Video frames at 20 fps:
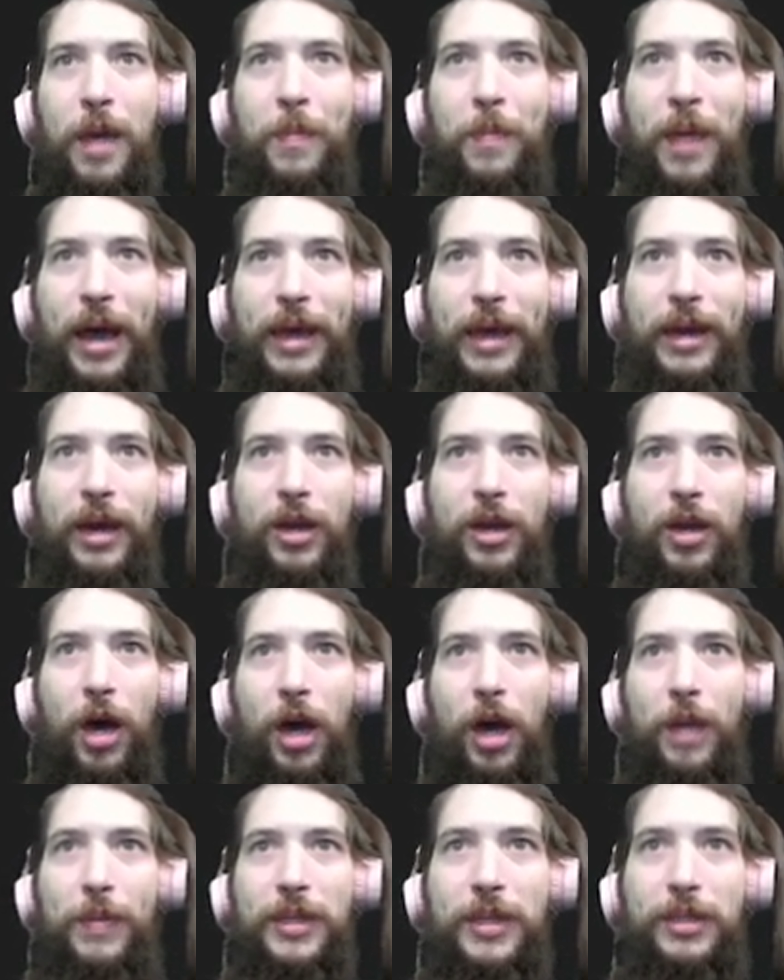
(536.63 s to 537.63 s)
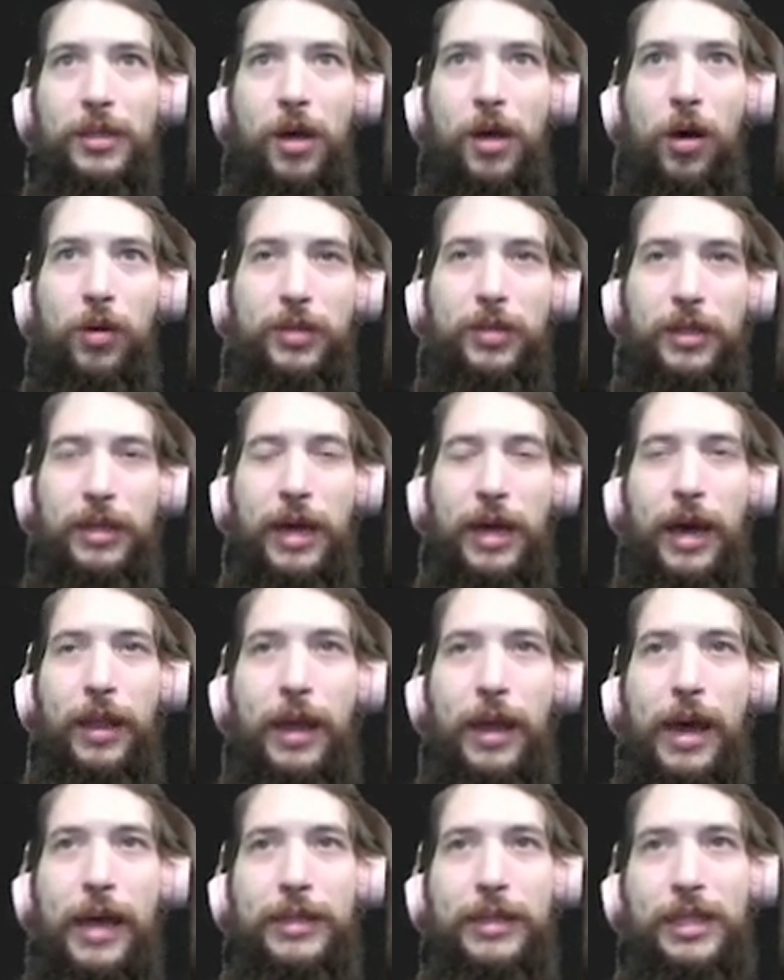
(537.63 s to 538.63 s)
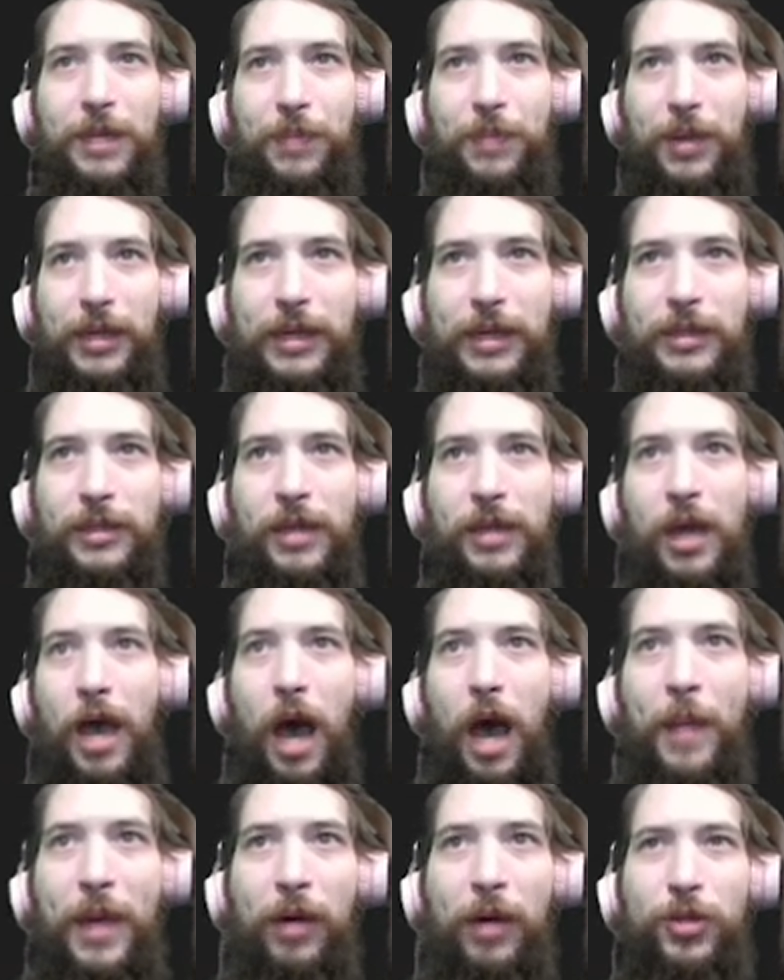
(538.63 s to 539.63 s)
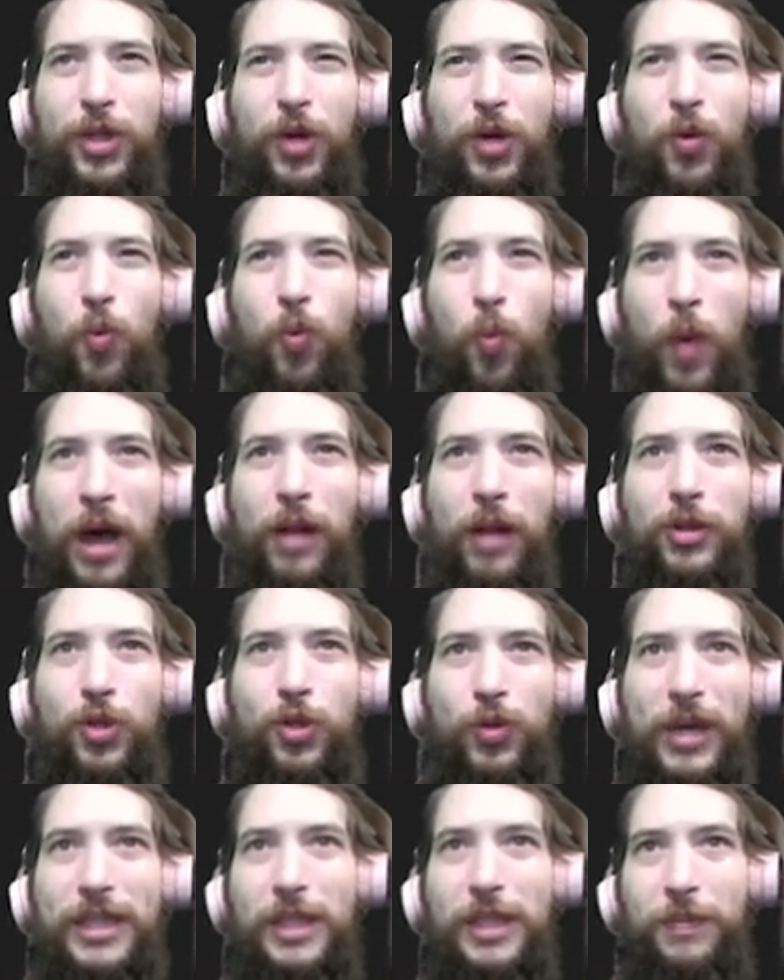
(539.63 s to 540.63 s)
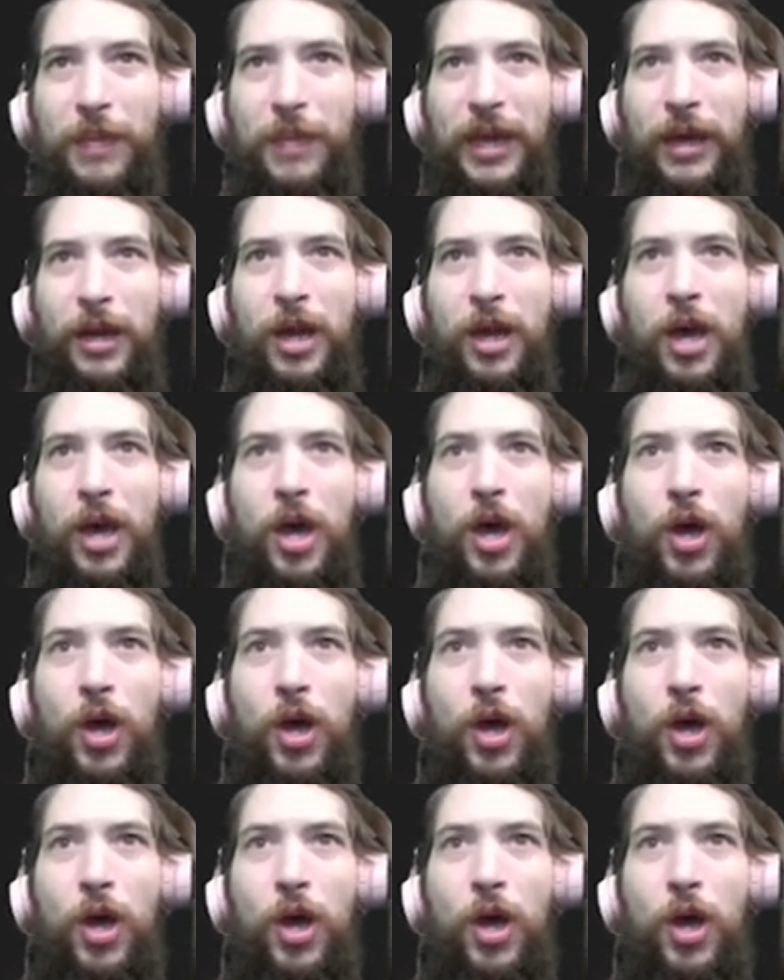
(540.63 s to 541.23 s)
by an anonymous call to Tallahassee police about 2 well-dressed men